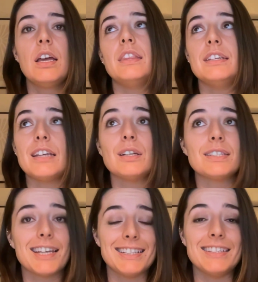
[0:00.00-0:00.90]
The
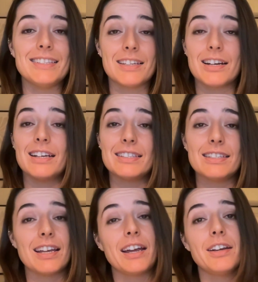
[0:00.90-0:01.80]
downside is the cost
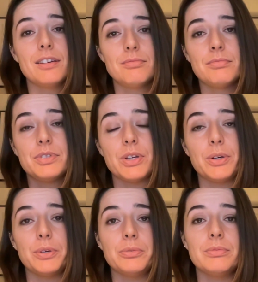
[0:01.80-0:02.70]
is higher.
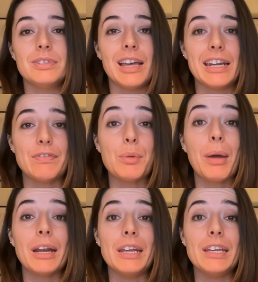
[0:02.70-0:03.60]
So not
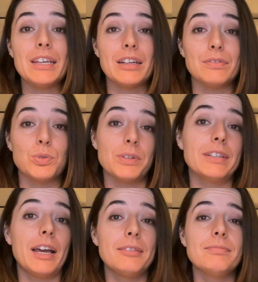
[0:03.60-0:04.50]
everybody can afford
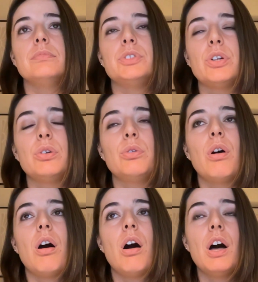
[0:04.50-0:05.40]
that. So
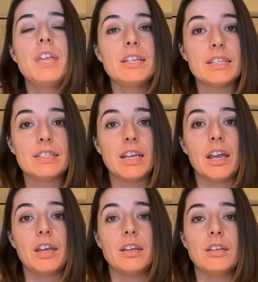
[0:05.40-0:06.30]
all that to
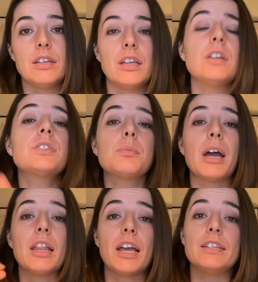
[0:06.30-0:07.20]
say, here's some
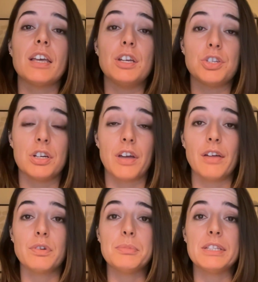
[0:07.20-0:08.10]
highlights that you should have
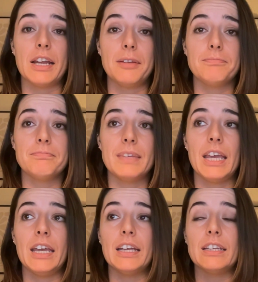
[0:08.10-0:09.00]
gotten from today.
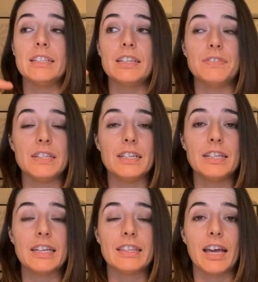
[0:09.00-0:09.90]
And if you didn't
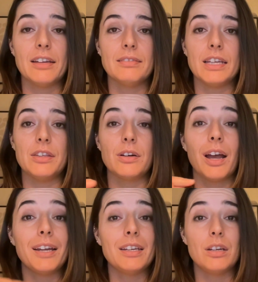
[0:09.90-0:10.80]
get that, either
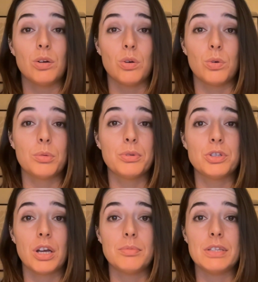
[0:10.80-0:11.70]
I did a horrible
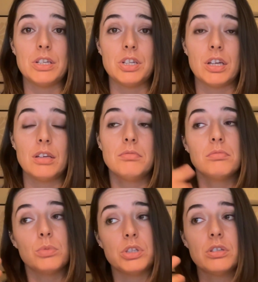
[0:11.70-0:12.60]
job teaching it,
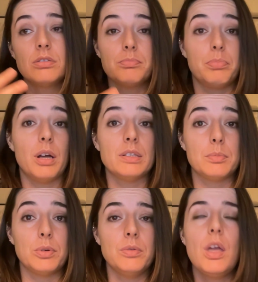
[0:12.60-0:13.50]
which is
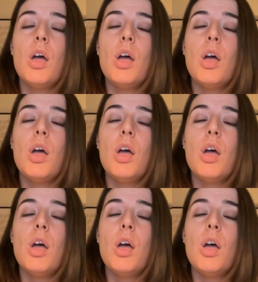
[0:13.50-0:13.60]
possible,